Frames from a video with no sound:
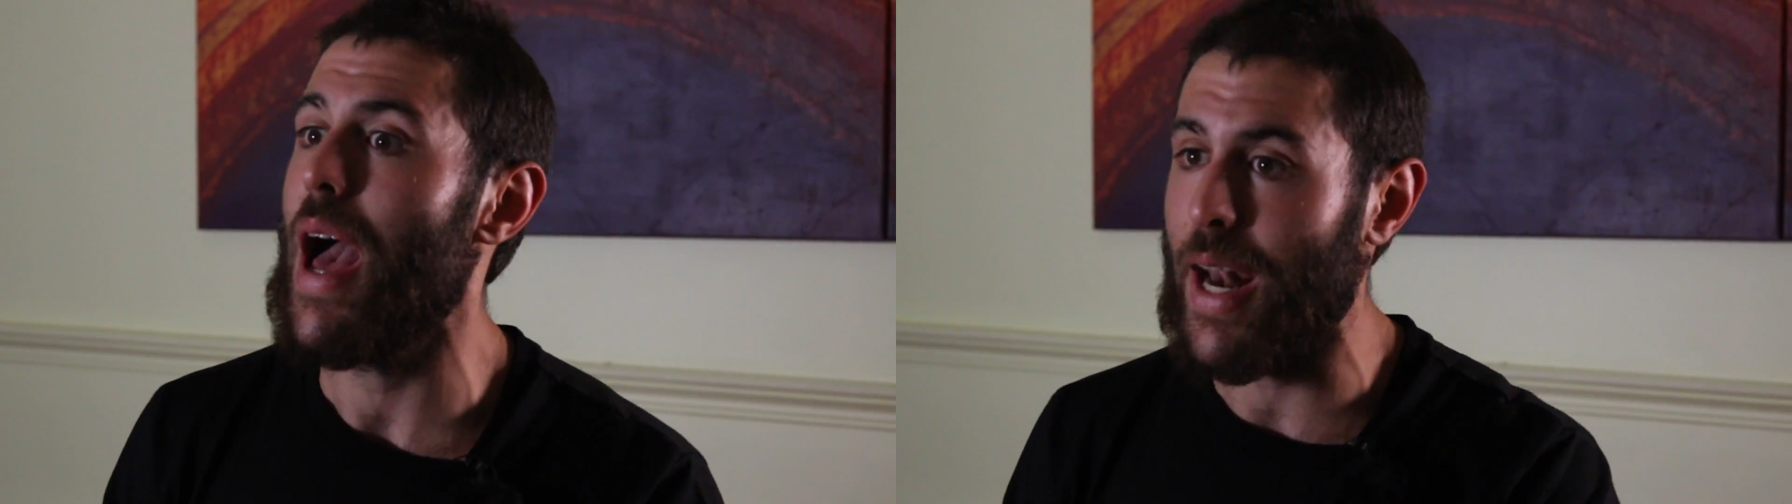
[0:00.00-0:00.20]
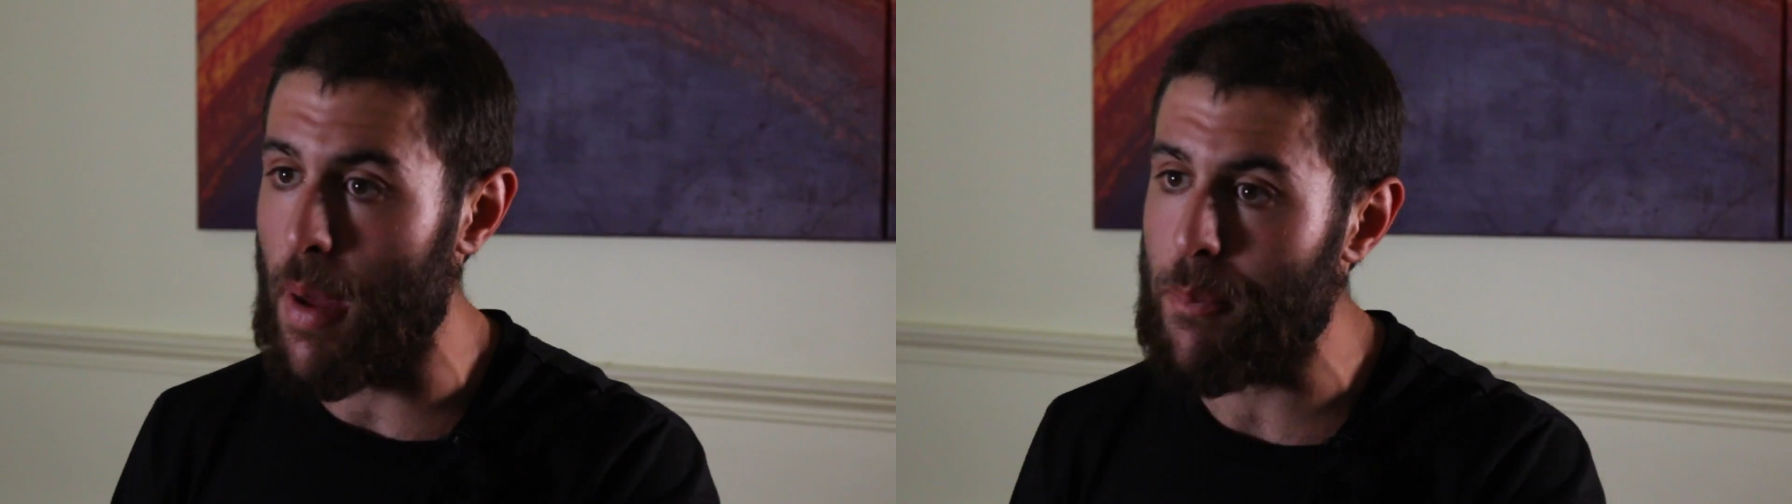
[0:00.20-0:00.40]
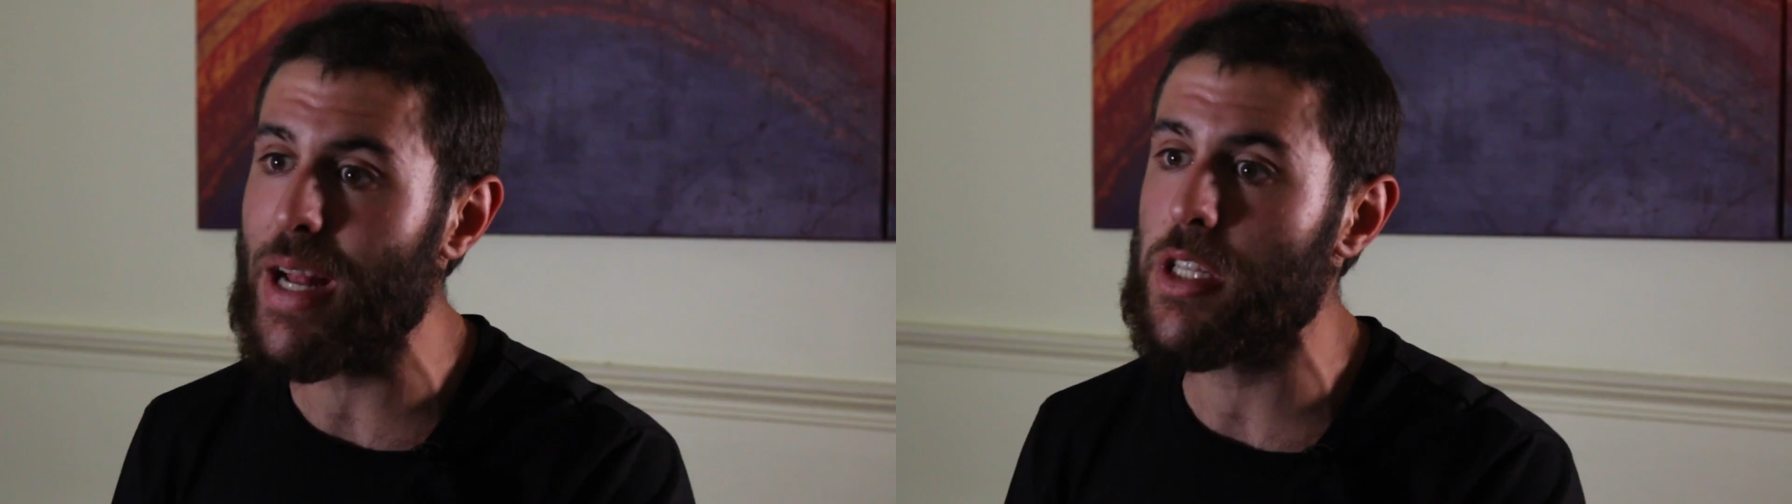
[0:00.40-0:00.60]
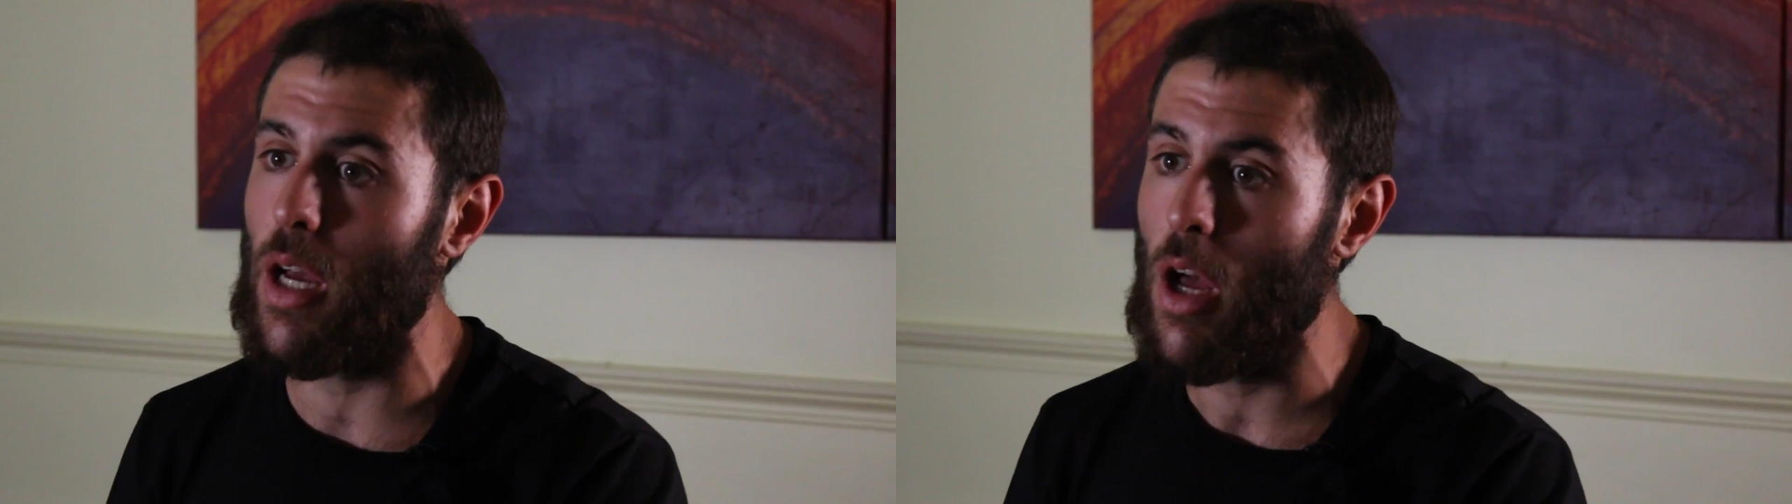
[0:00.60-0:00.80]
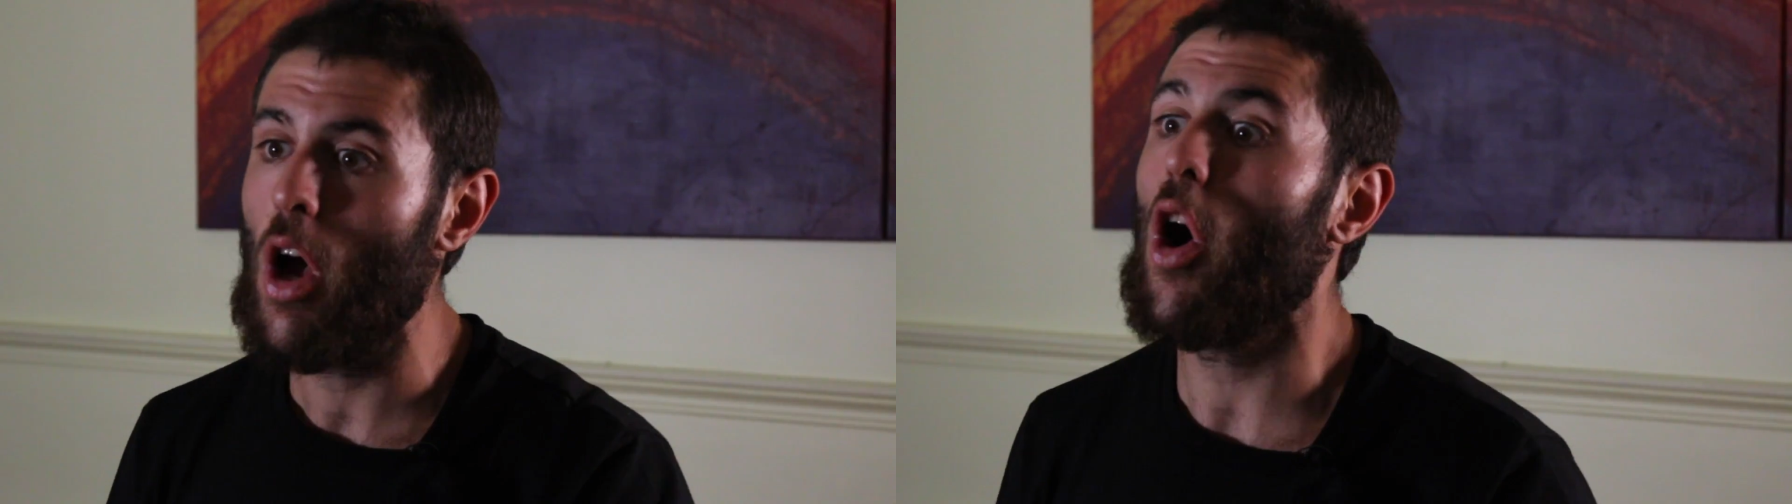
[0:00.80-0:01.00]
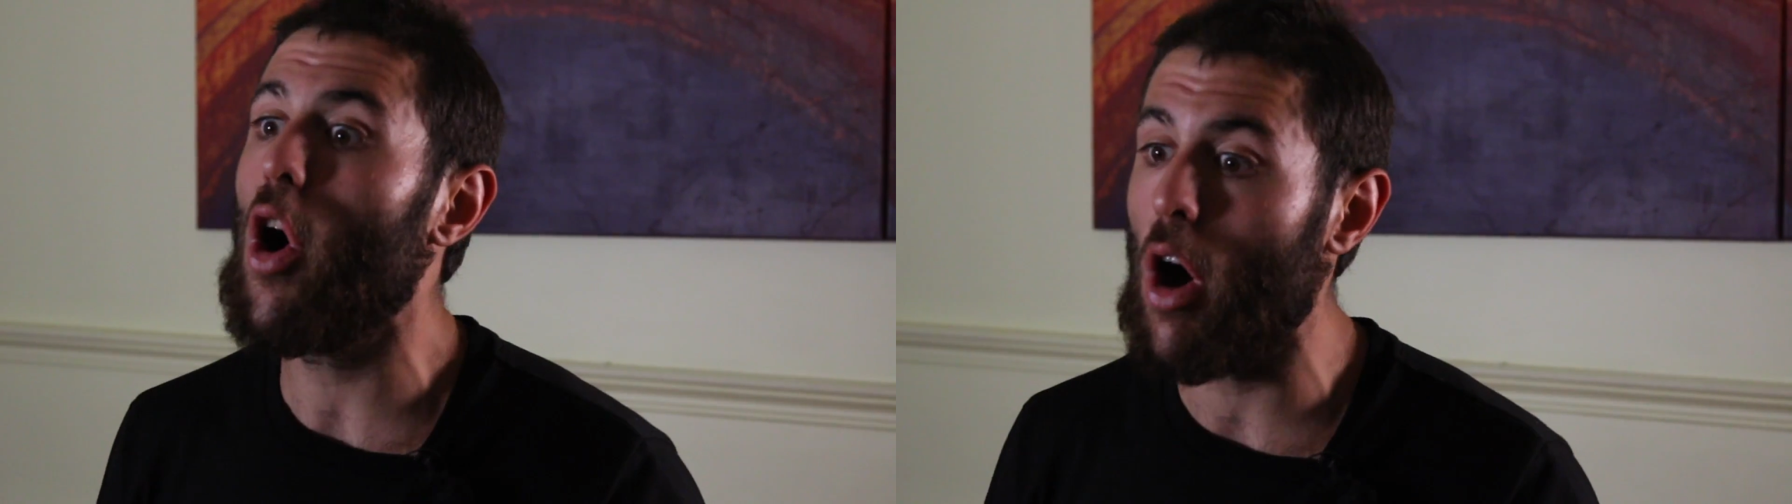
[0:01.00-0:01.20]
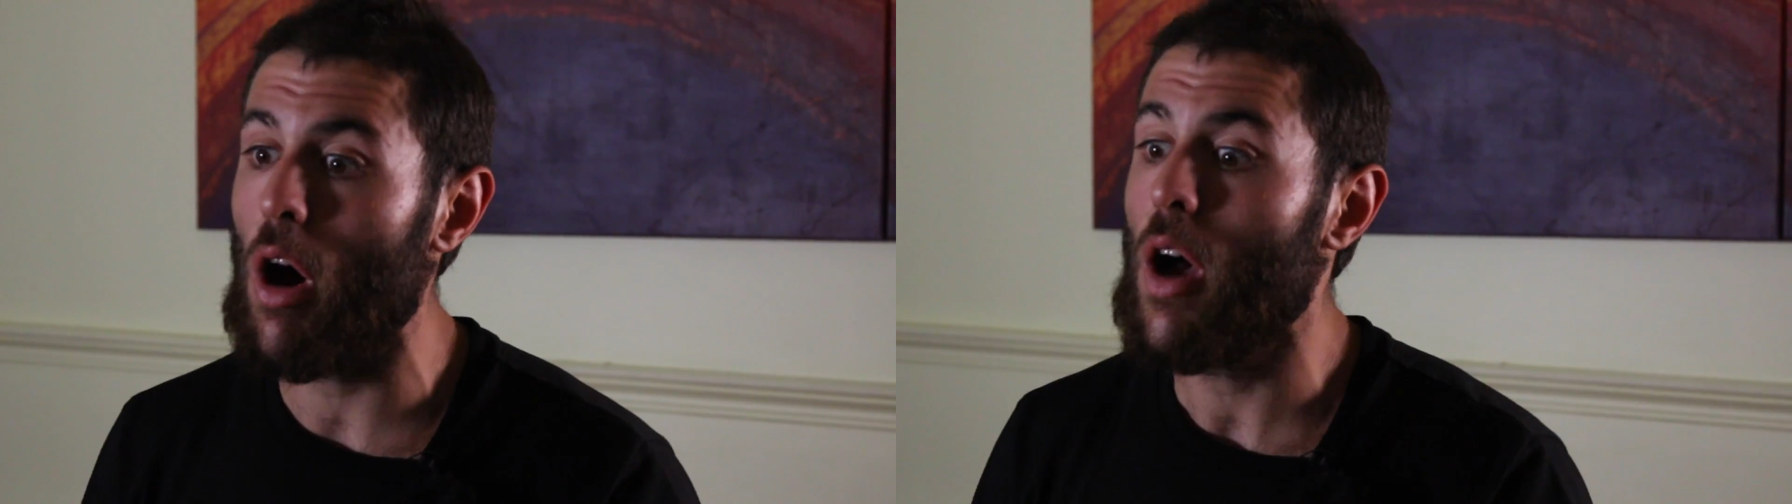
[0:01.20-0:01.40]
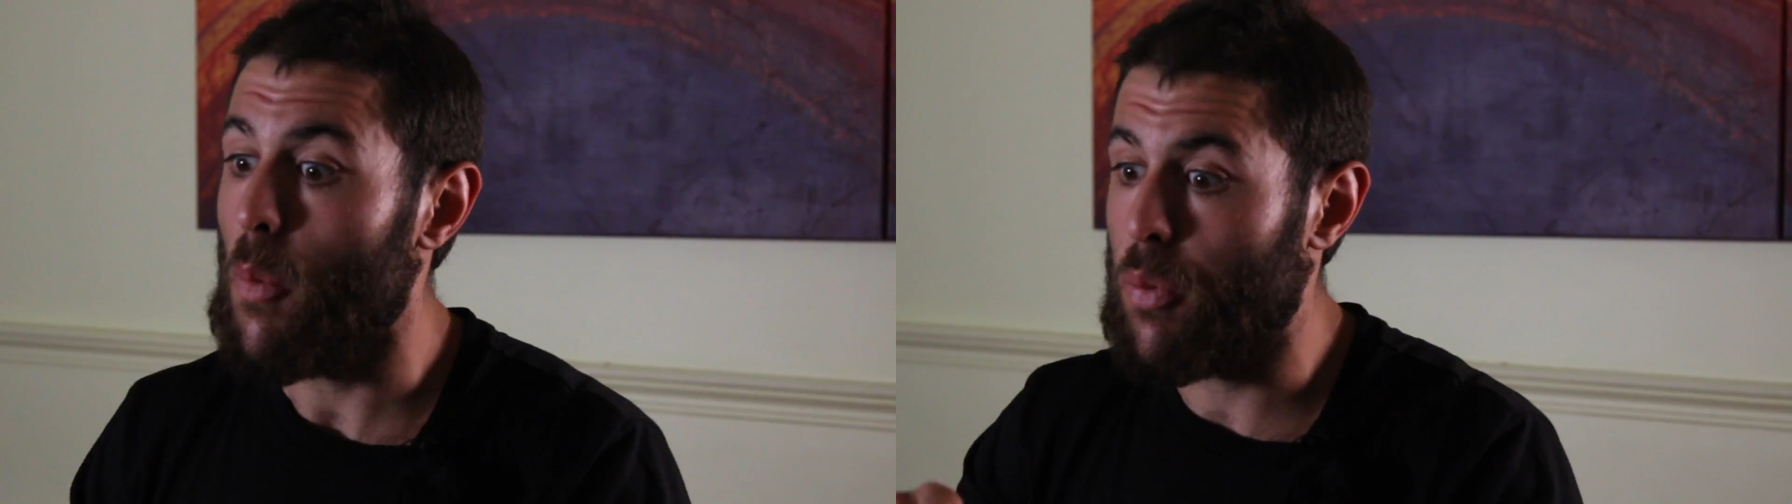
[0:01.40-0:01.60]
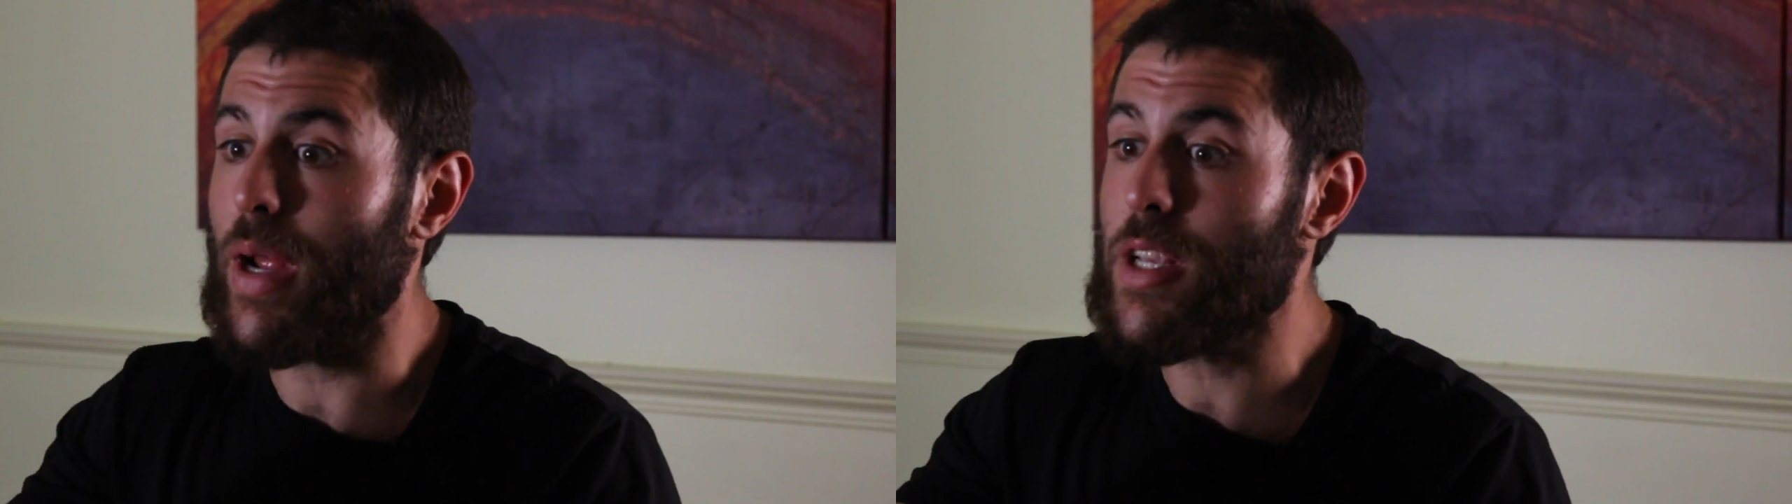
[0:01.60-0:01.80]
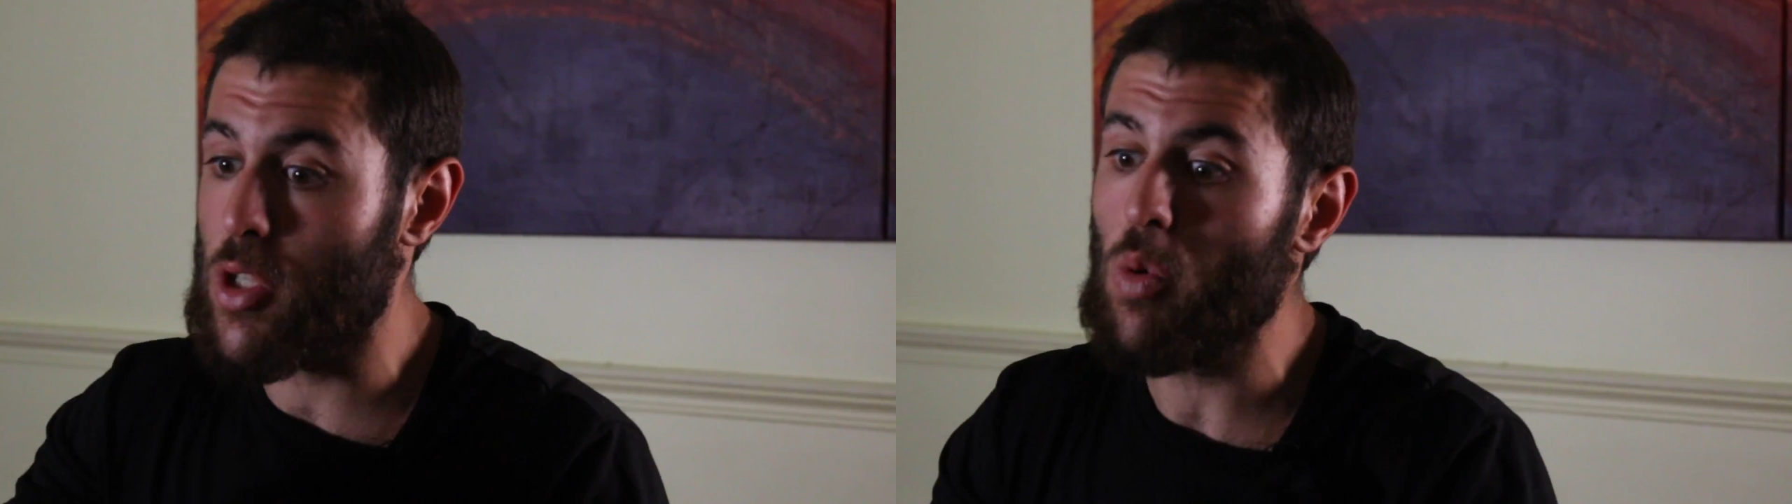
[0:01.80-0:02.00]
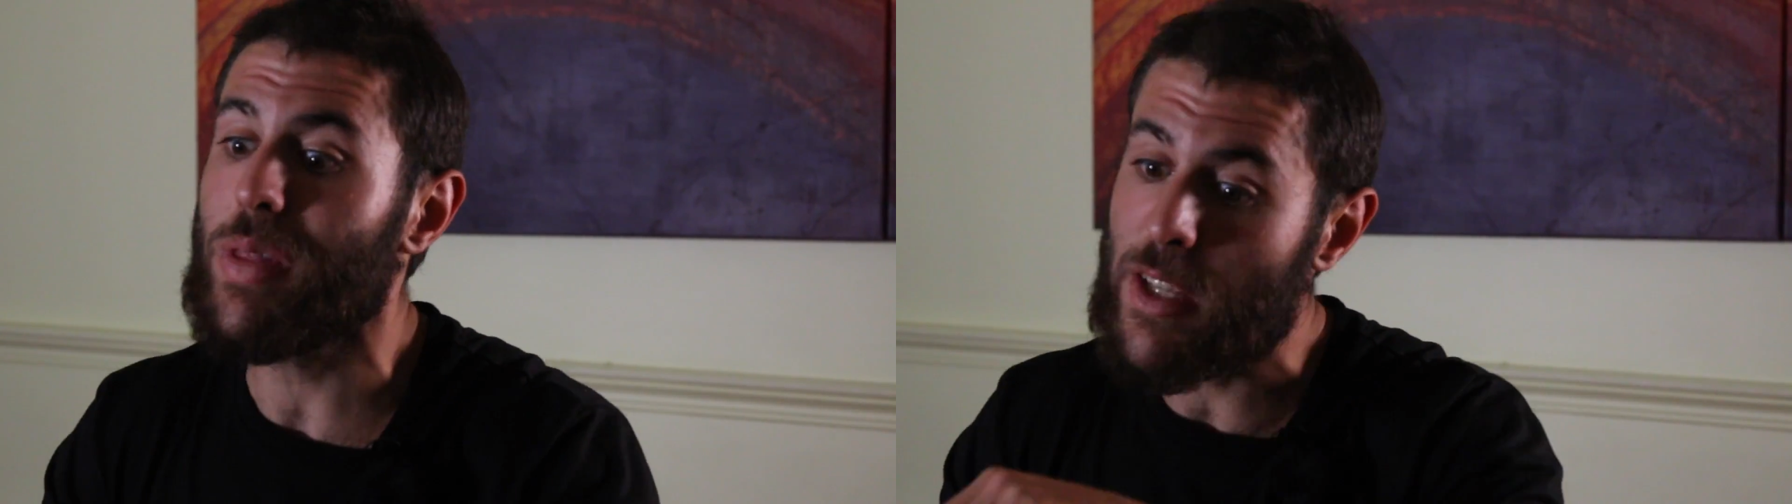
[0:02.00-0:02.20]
And I bet you, preschool,